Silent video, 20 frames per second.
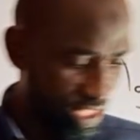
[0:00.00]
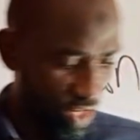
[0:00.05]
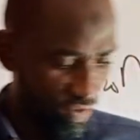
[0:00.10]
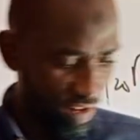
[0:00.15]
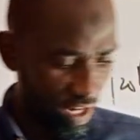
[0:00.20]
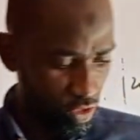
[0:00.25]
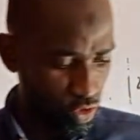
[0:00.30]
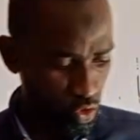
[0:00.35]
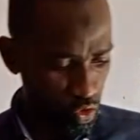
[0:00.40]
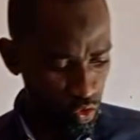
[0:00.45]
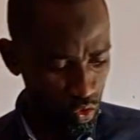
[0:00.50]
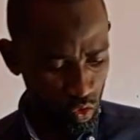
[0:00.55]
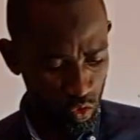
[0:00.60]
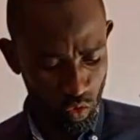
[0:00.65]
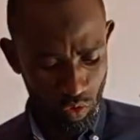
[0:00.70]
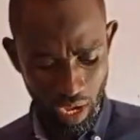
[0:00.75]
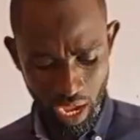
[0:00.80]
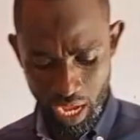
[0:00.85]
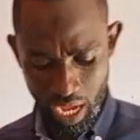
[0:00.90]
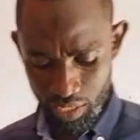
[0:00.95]
3 over
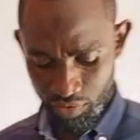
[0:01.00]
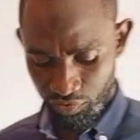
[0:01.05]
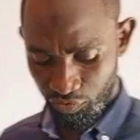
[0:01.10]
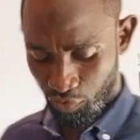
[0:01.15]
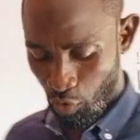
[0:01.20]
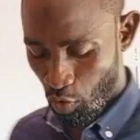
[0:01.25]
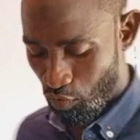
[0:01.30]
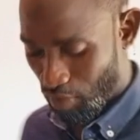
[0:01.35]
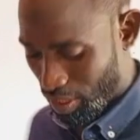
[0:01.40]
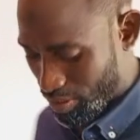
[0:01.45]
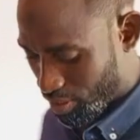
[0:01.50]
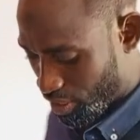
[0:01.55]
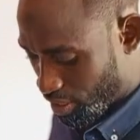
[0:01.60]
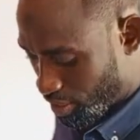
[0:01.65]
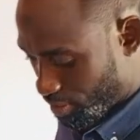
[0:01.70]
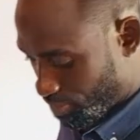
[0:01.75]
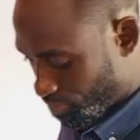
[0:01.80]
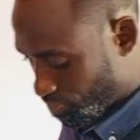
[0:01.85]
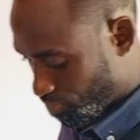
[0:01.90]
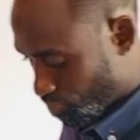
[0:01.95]
2 and 4 over
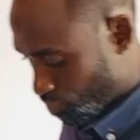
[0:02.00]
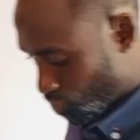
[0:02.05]
3.